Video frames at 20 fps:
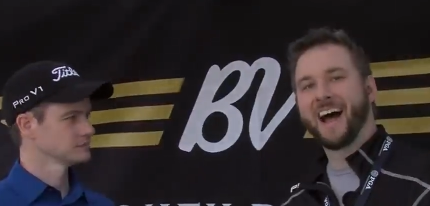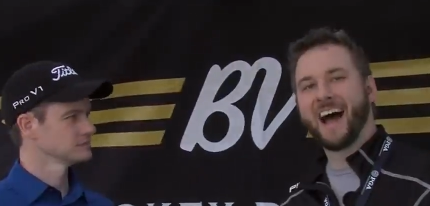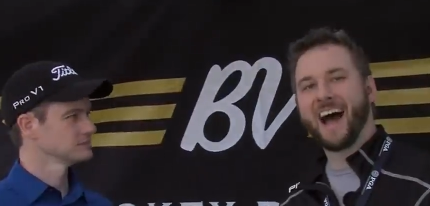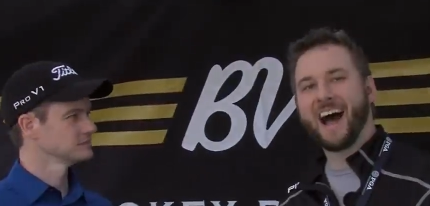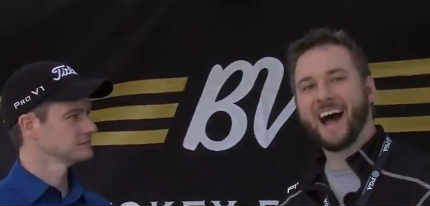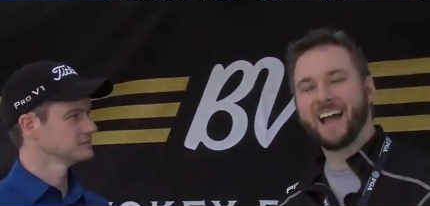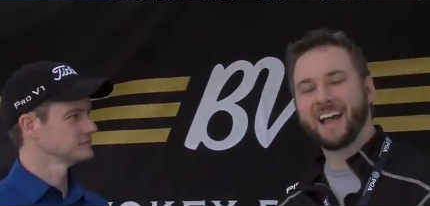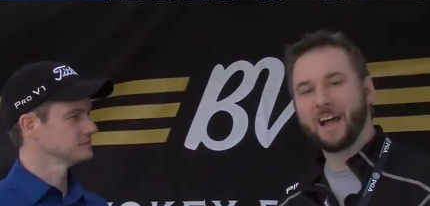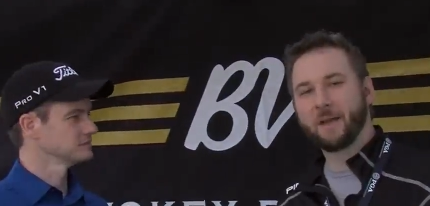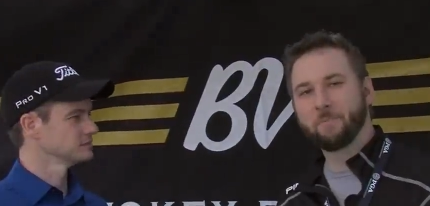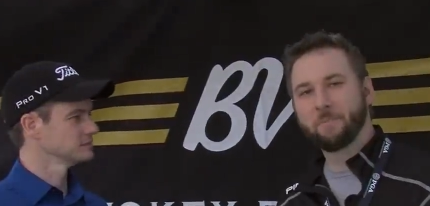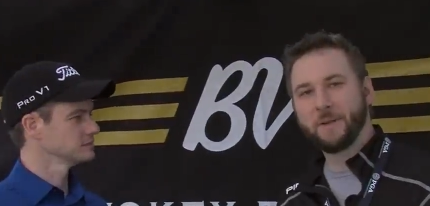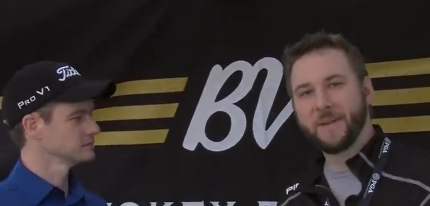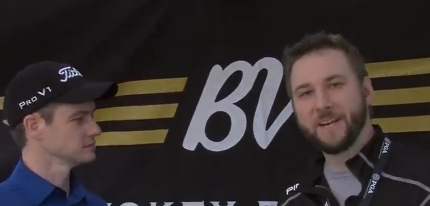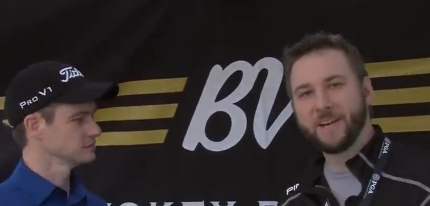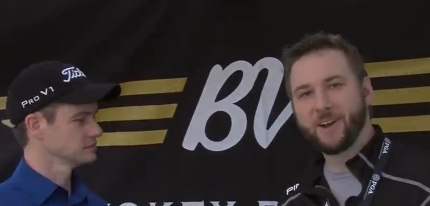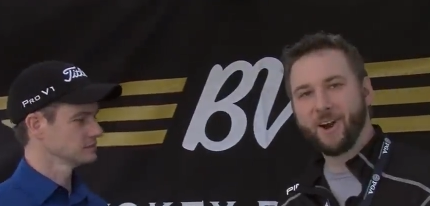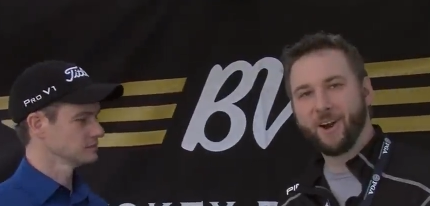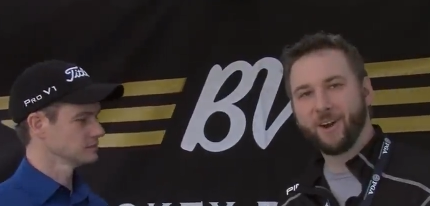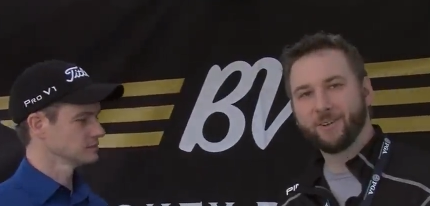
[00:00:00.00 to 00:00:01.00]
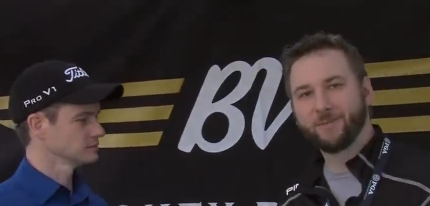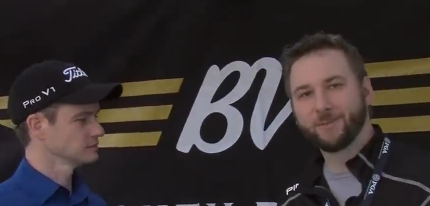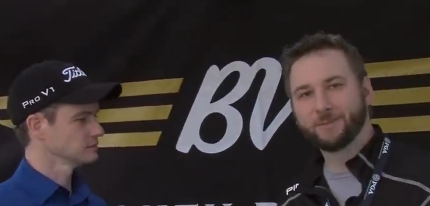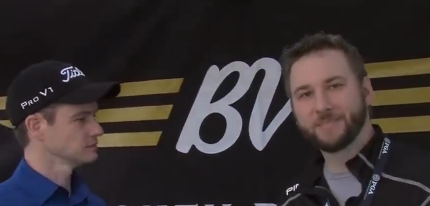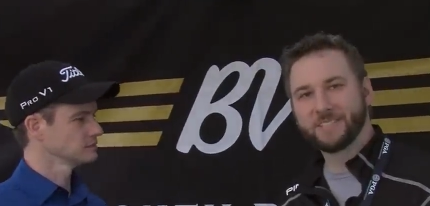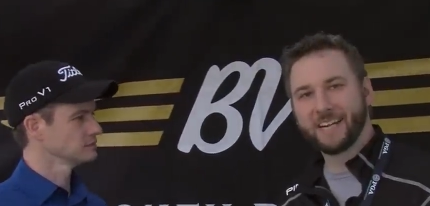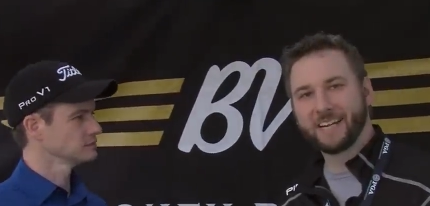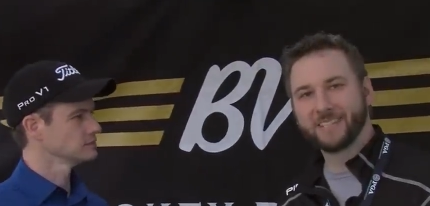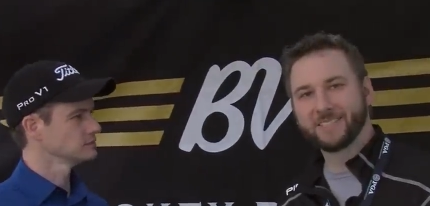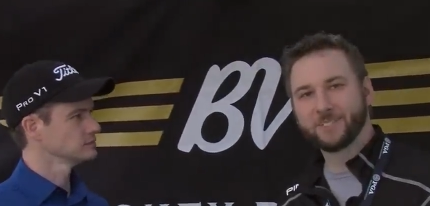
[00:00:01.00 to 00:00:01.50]
Speaker 1: Hi, I'm Pete Karle from
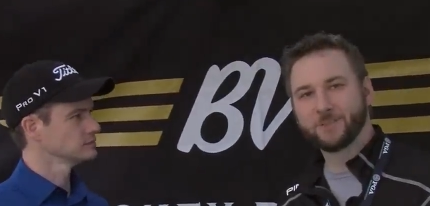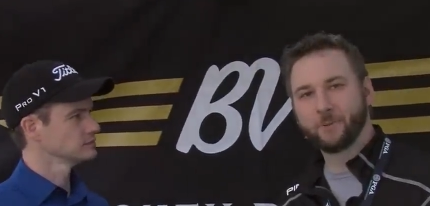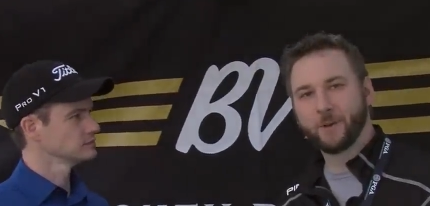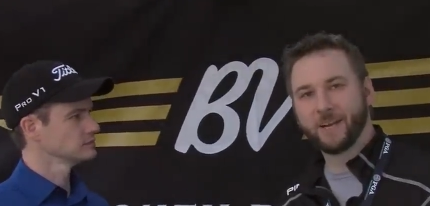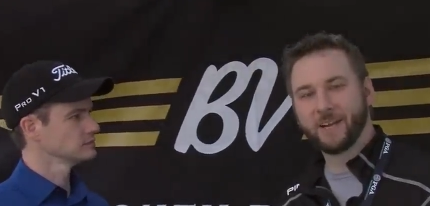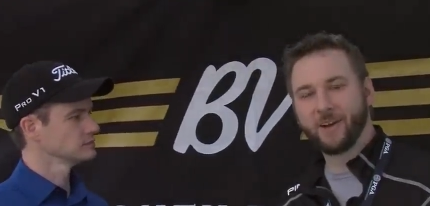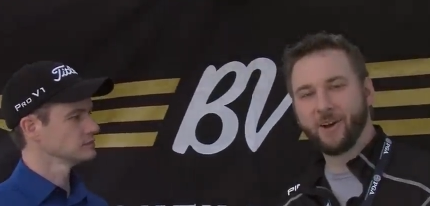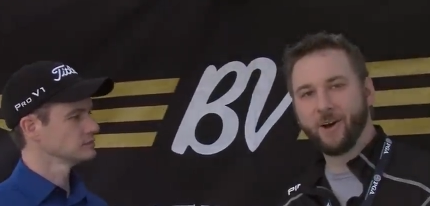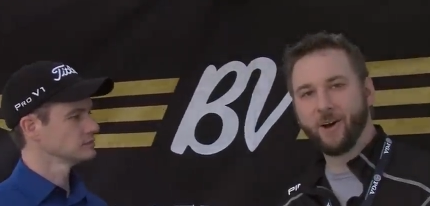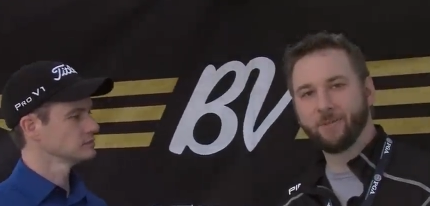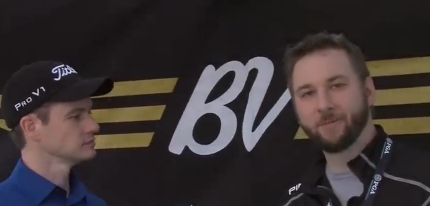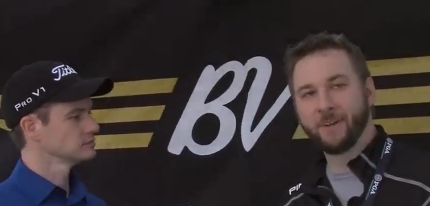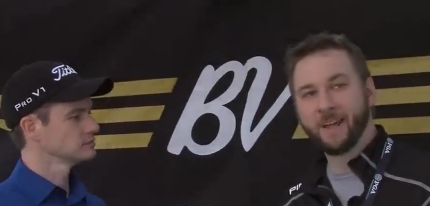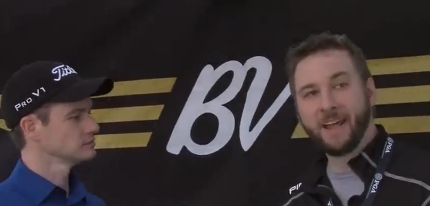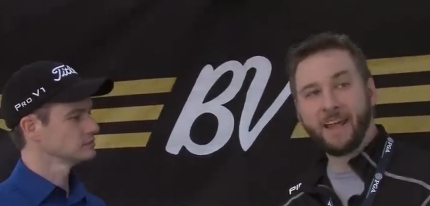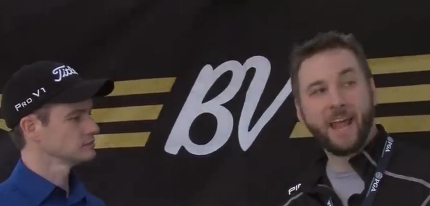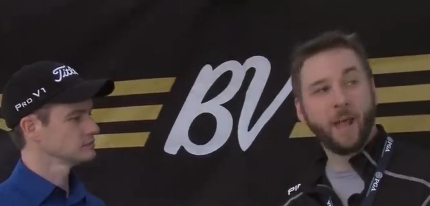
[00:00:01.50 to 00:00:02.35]
Second Swing Golf,